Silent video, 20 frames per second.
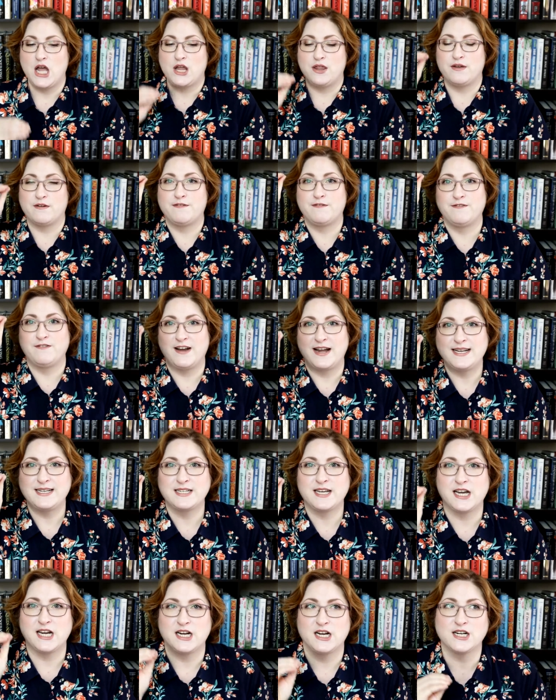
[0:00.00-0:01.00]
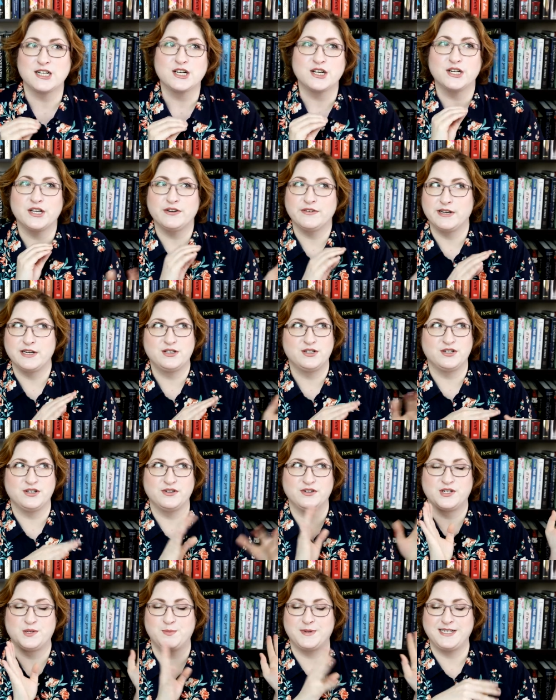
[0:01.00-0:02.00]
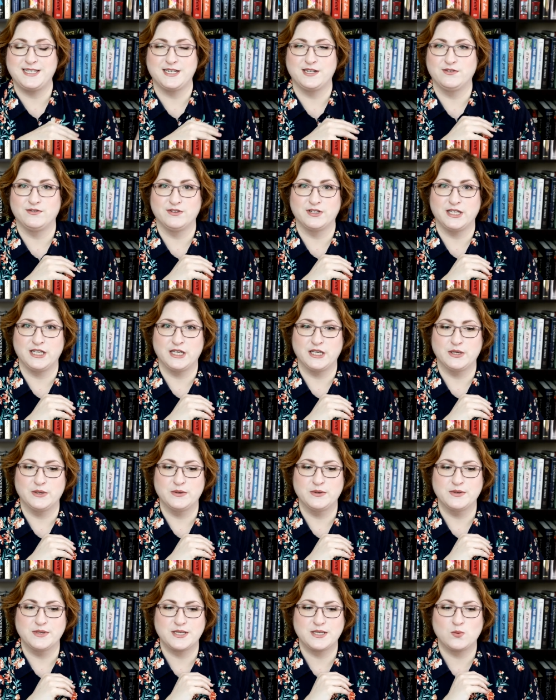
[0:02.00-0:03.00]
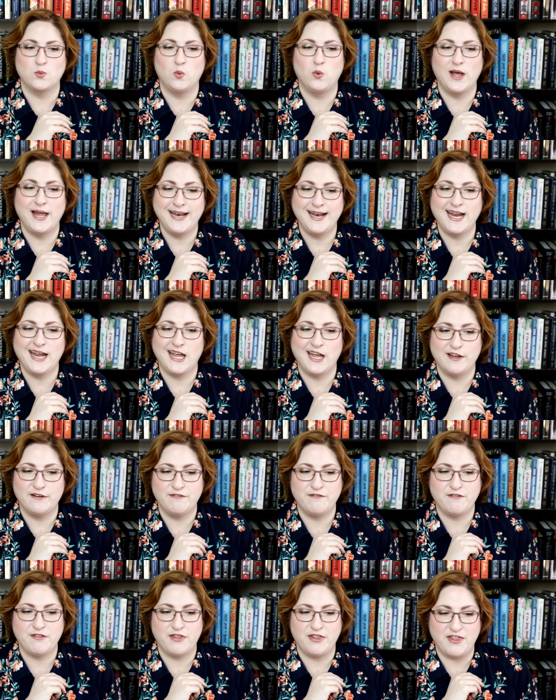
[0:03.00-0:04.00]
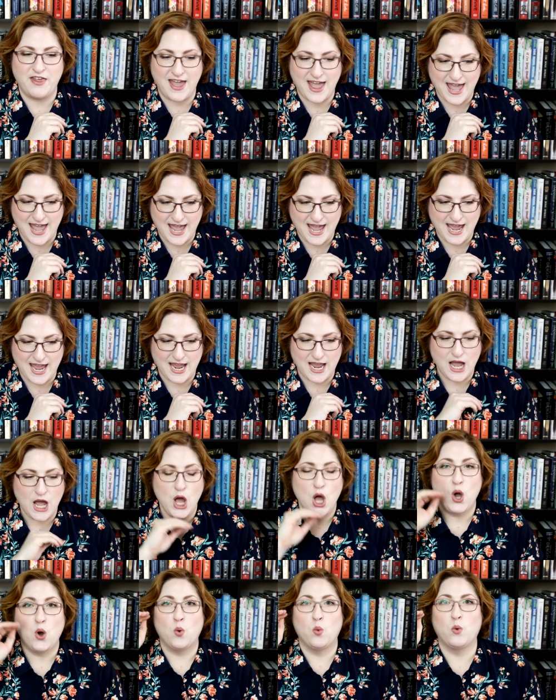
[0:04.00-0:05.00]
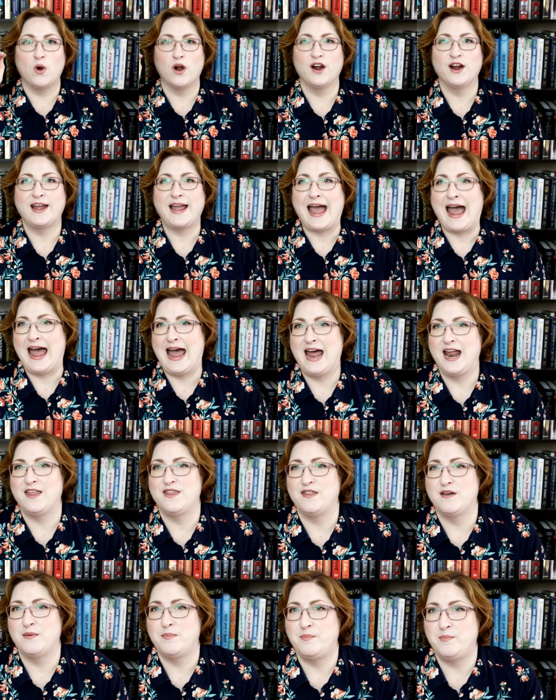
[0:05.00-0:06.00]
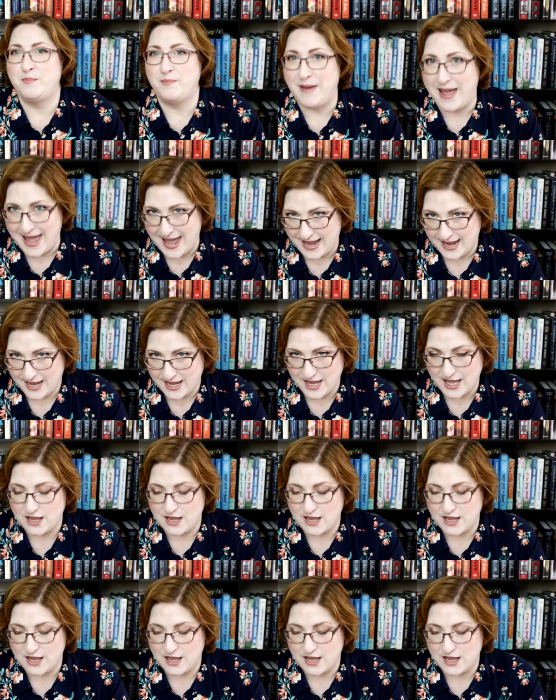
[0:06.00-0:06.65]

the friend character you introduced but didn't really use, what if they work at the bank?